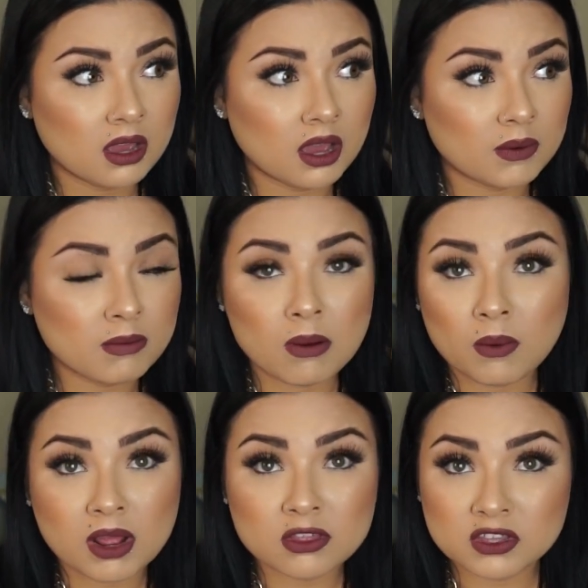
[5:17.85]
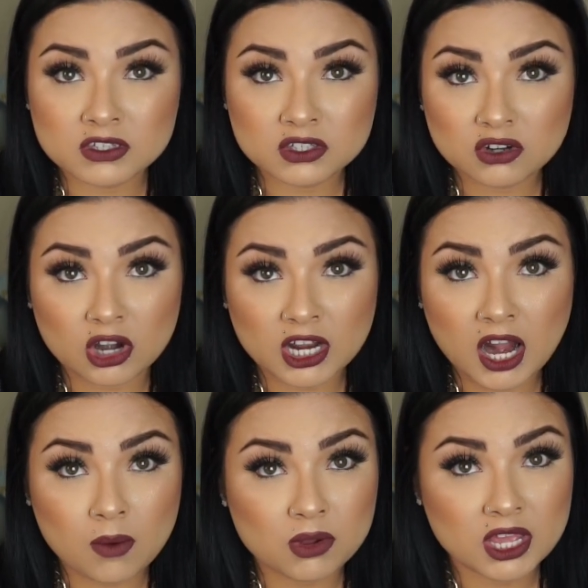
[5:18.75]
I remember when I just started,
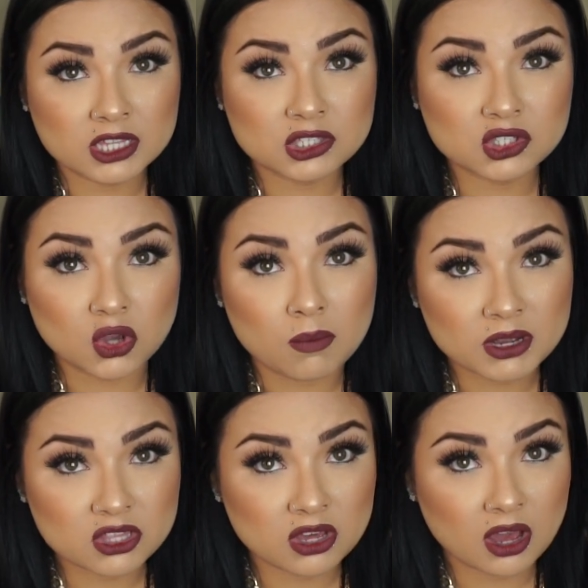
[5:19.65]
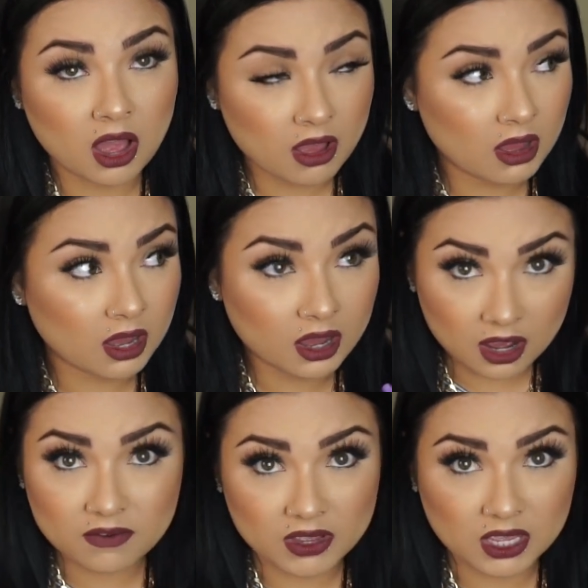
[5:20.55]
I would get so much out
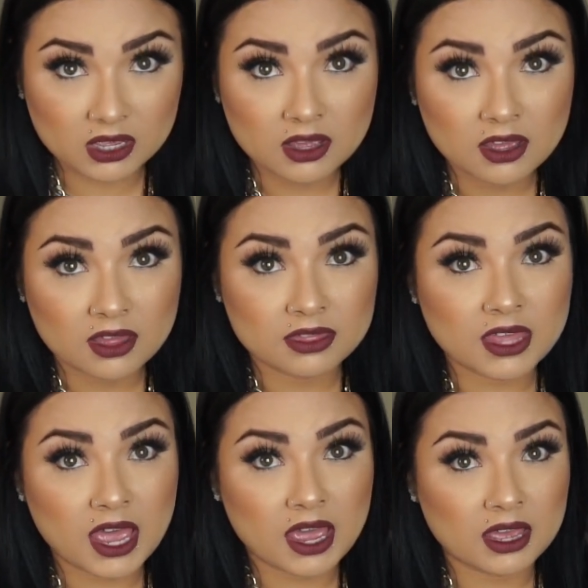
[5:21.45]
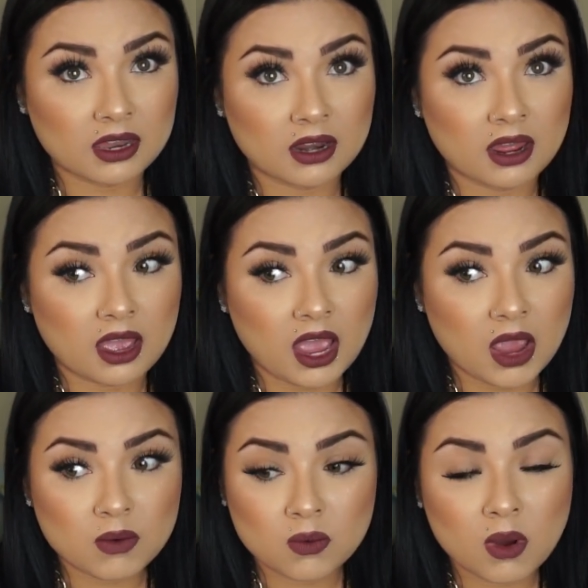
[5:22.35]
uh, of it that
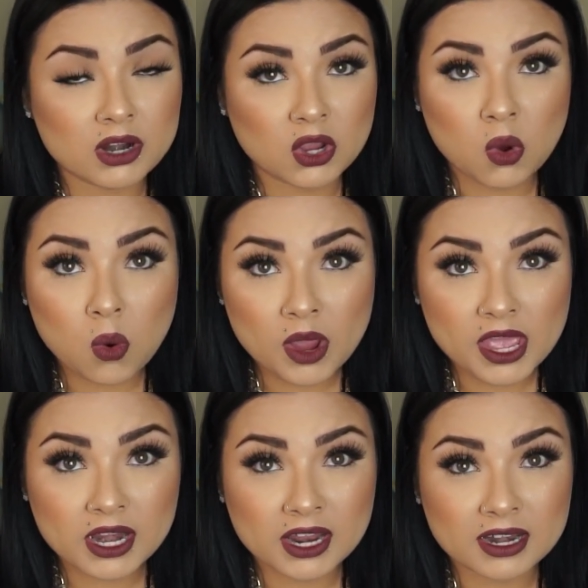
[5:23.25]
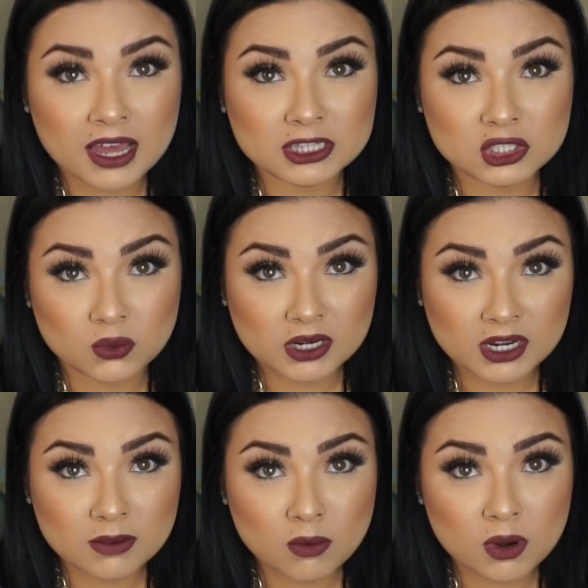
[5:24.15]
I would want to quit and not do it
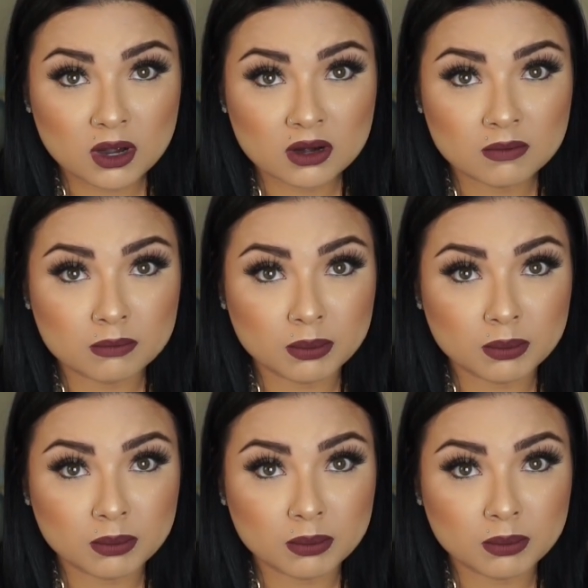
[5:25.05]
anymore.